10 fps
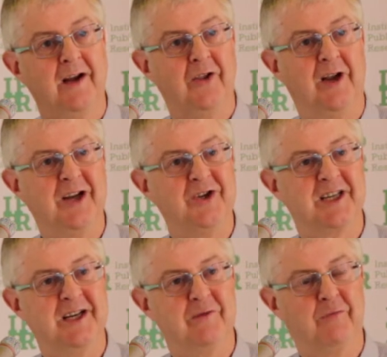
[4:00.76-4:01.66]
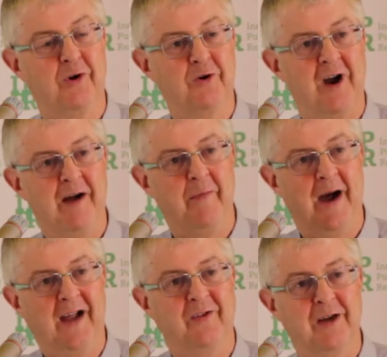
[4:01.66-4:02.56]
the legislative programme
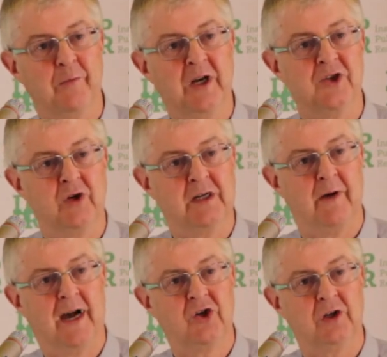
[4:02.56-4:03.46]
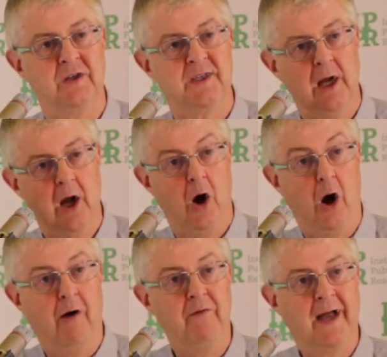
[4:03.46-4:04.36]
and the administrative actions
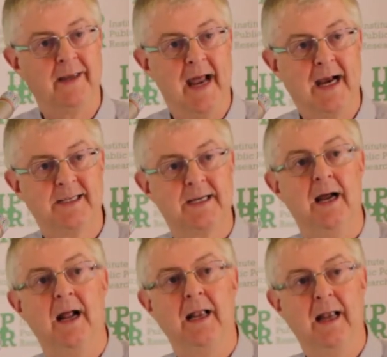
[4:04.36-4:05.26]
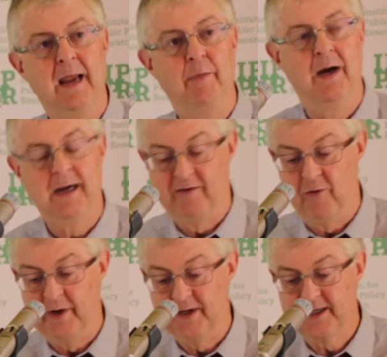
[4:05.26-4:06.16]
of that next Labour
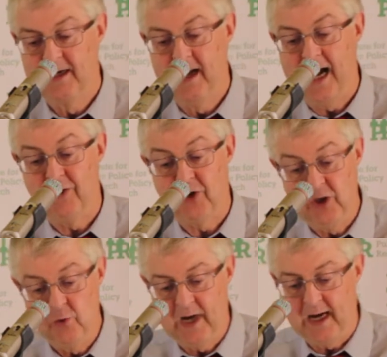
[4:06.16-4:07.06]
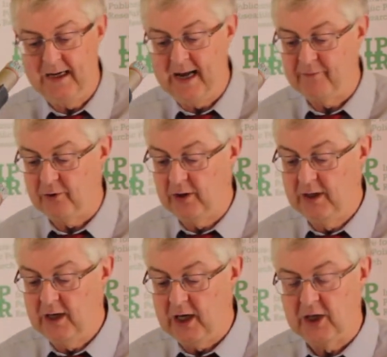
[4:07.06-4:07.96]
government at the UK level
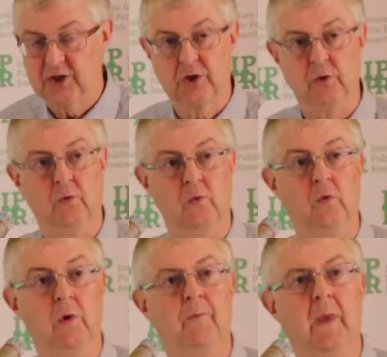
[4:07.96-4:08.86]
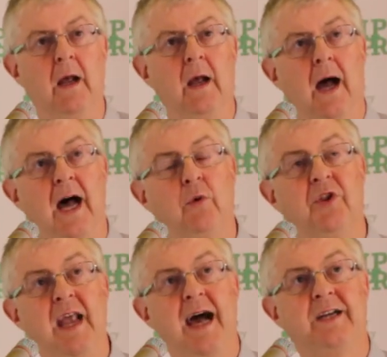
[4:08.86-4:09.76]
too. And what
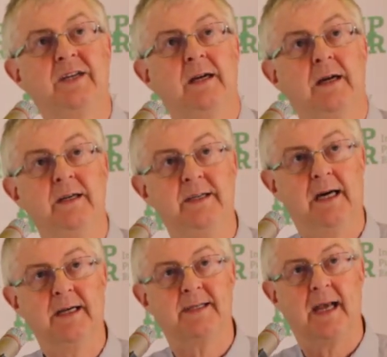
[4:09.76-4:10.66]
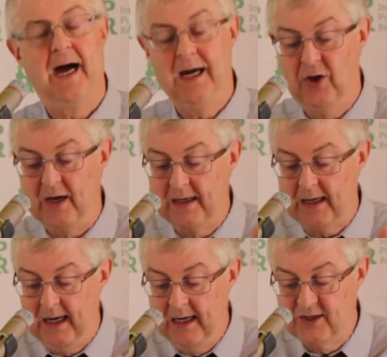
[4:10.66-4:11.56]
the Act does, I think,
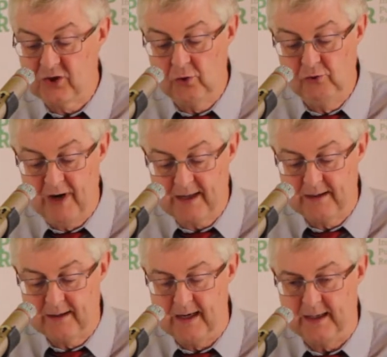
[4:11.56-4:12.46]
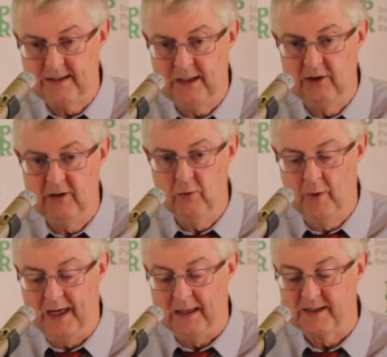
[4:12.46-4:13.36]
is to recognise here in
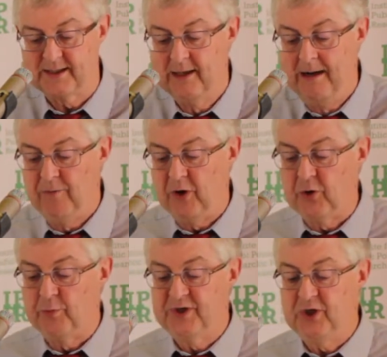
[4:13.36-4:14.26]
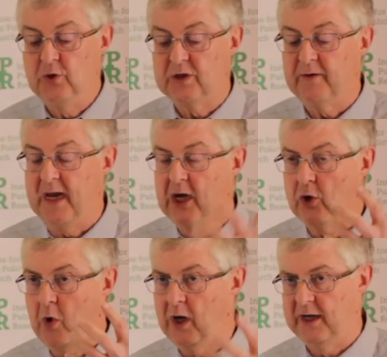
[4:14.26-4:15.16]
Wales that the pursuit of
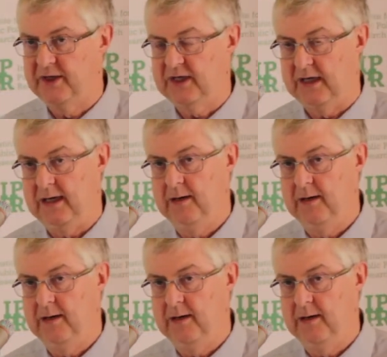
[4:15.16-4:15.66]
equality